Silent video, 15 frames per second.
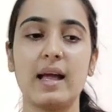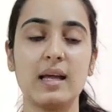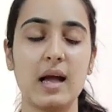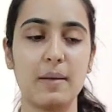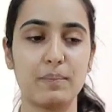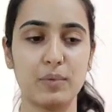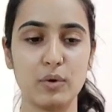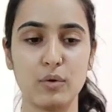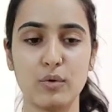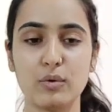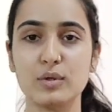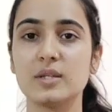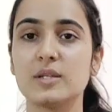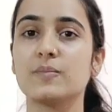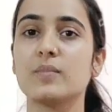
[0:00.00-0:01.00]
I
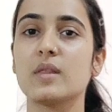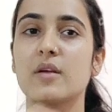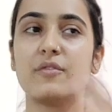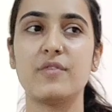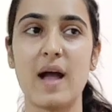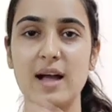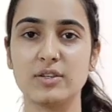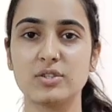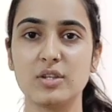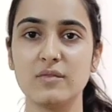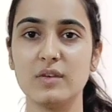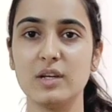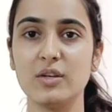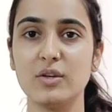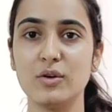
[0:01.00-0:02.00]
upload
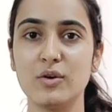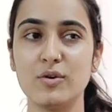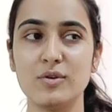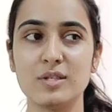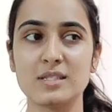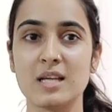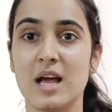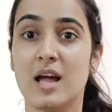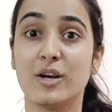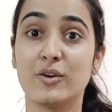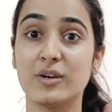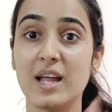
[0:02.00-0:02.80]
fashion videos.